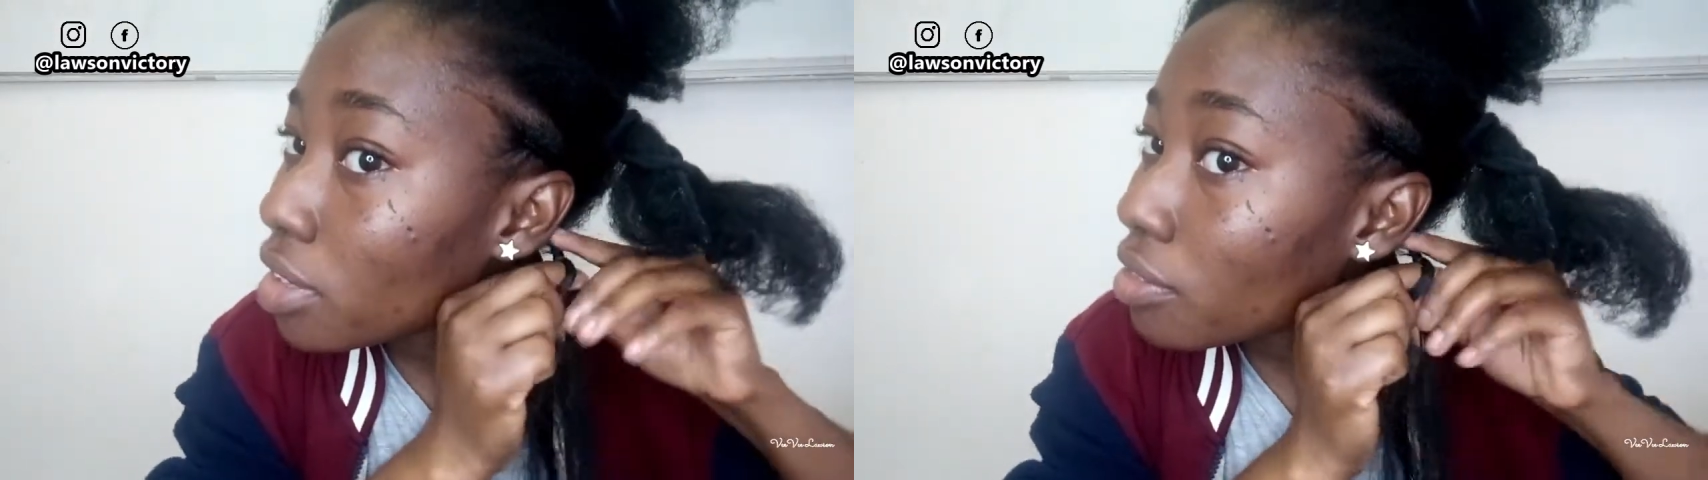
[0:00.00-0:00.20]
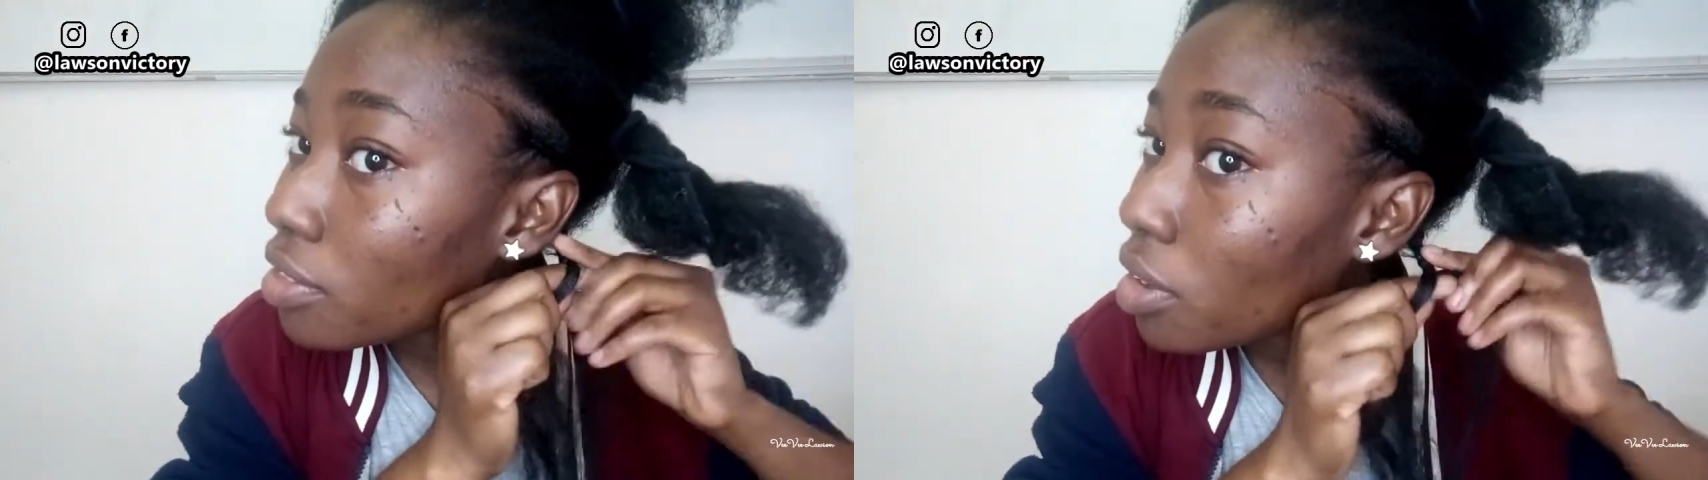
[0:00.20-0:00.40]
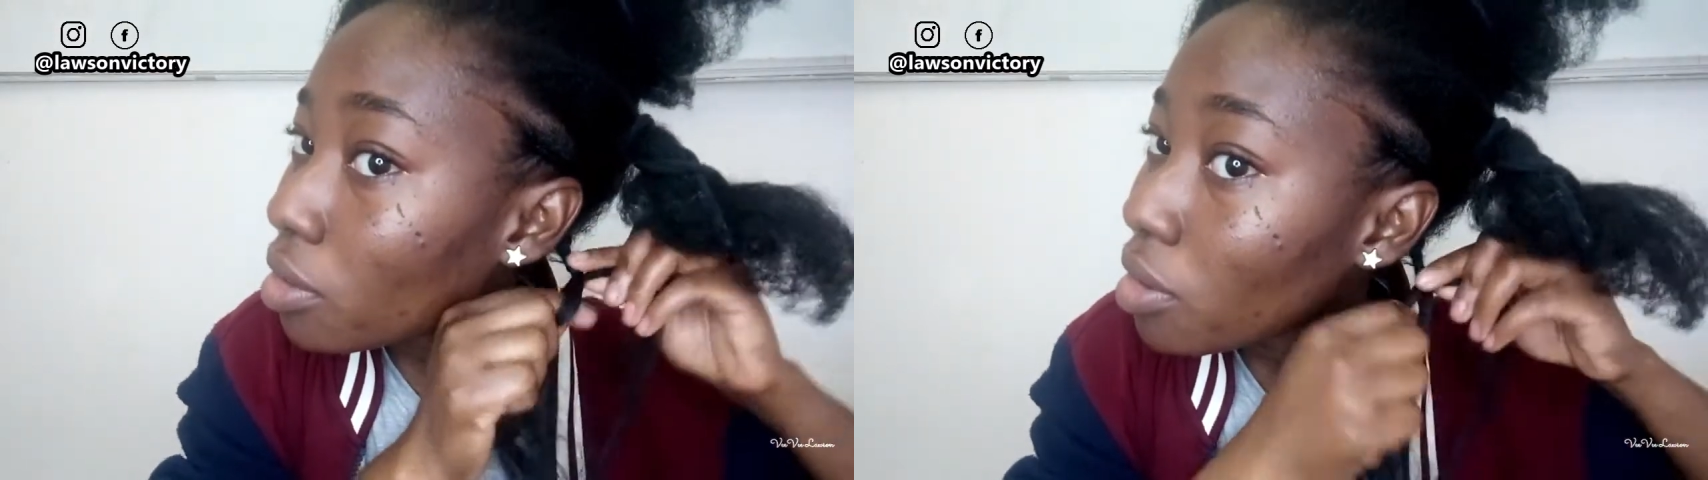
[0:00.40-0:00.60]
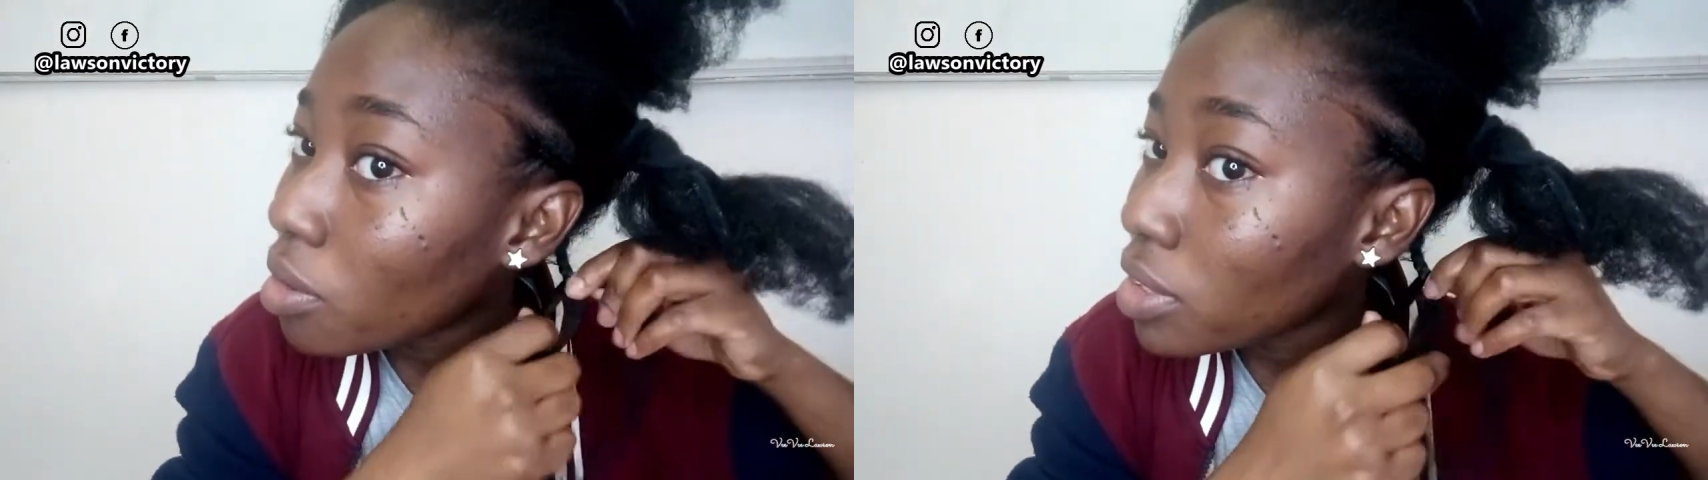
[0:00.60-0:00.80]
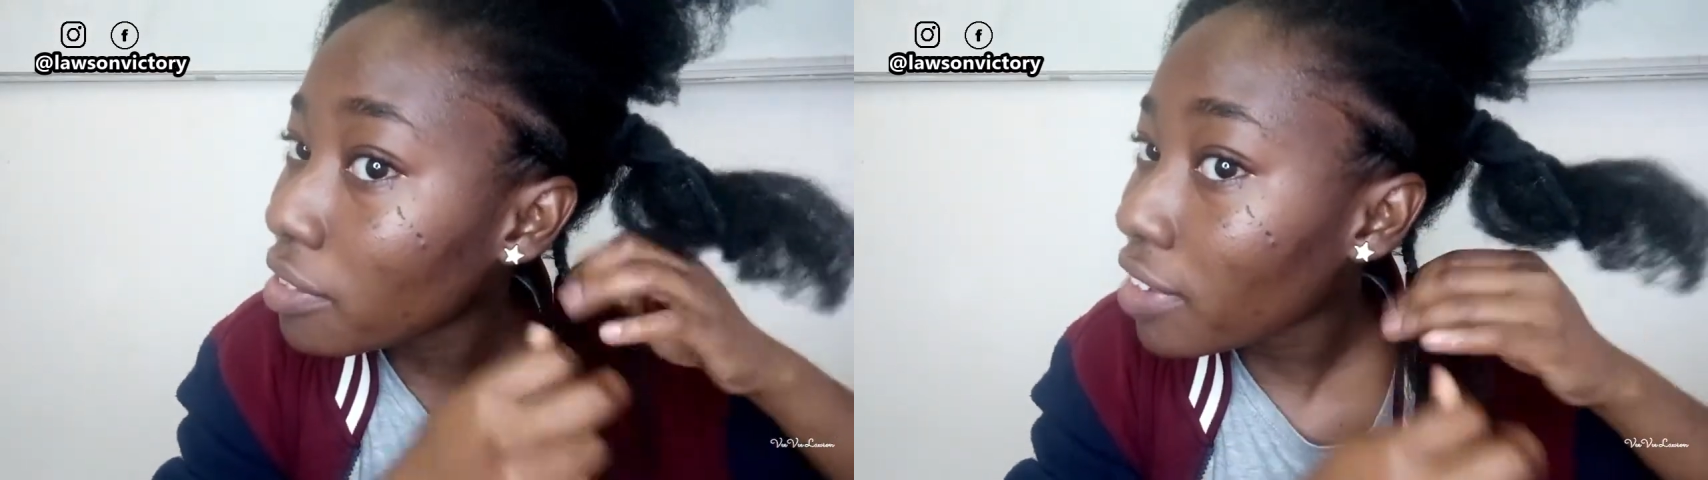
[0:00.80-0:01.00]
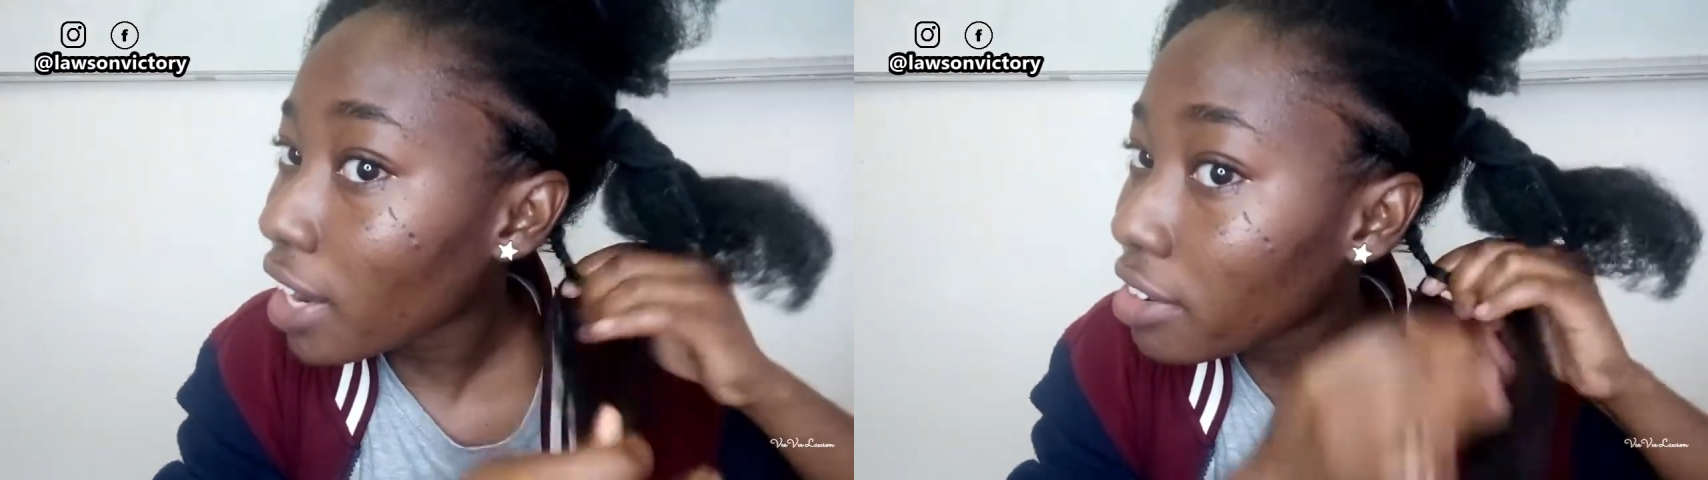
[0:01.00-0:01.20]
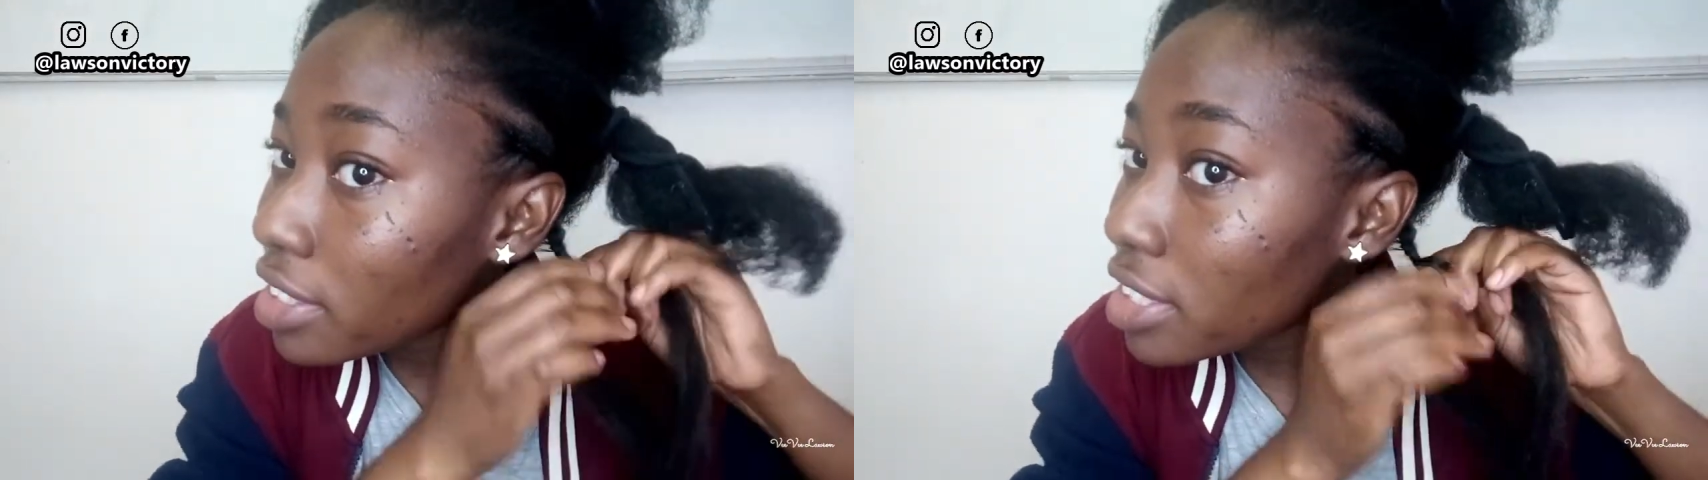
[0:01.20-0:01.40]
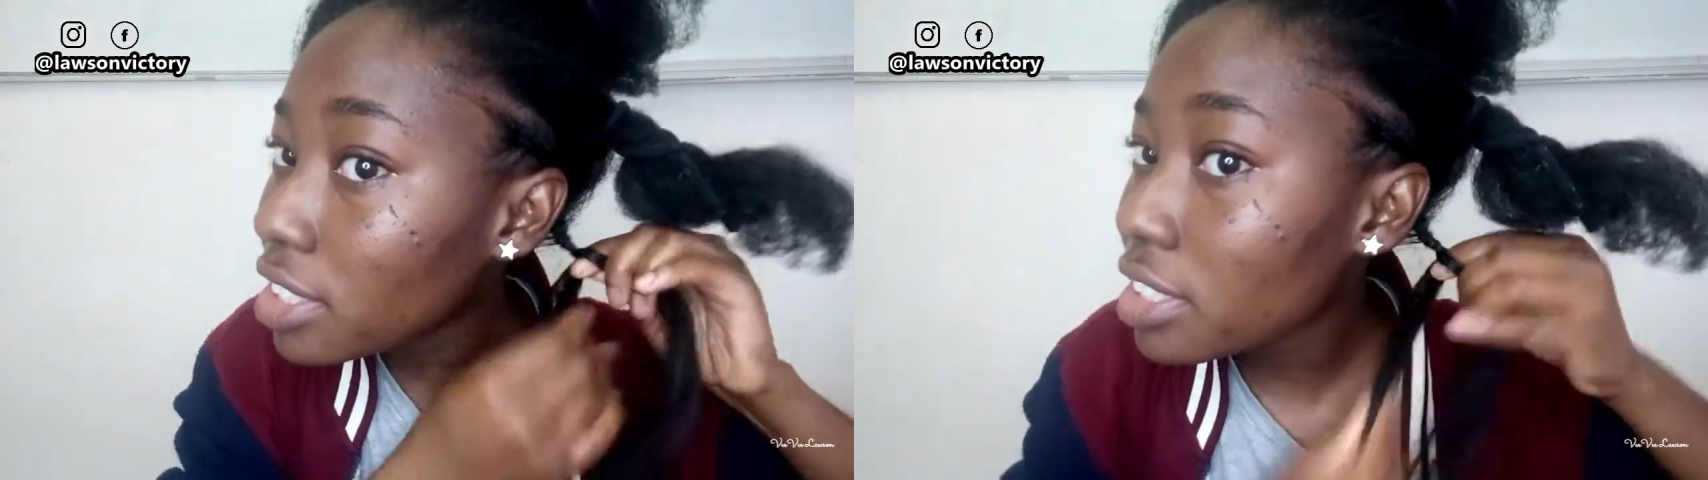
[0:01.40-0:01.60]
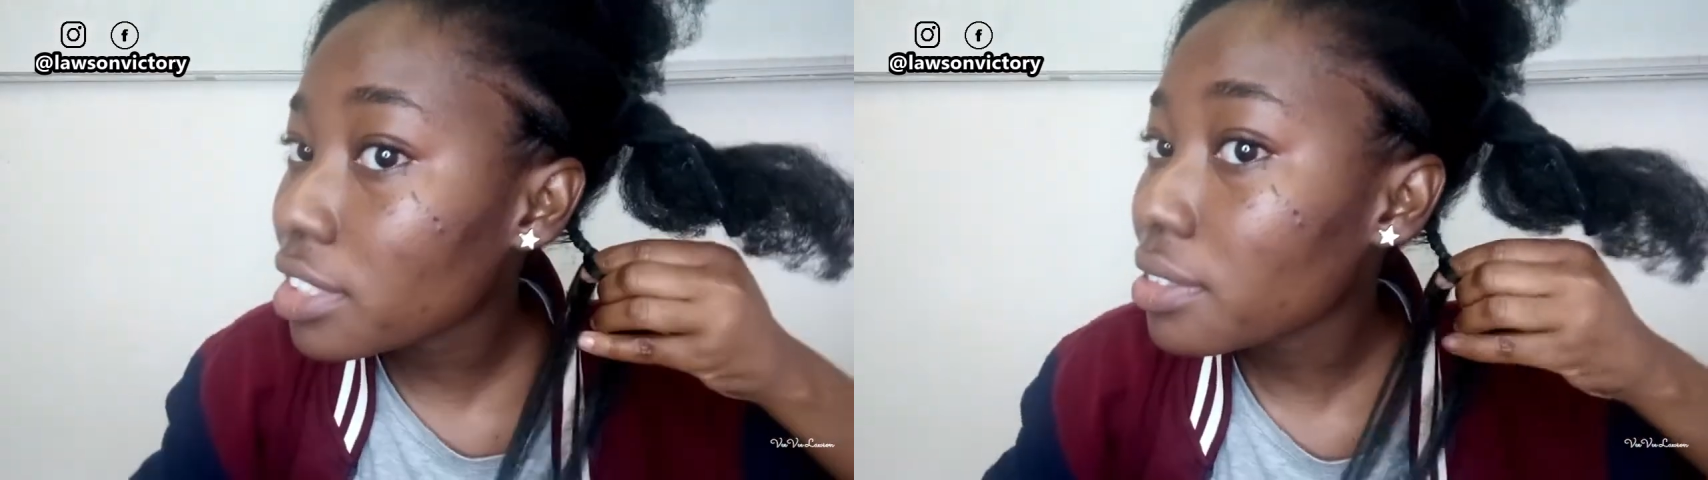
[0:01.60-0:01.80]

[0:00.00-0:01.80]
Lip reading: of coronavirus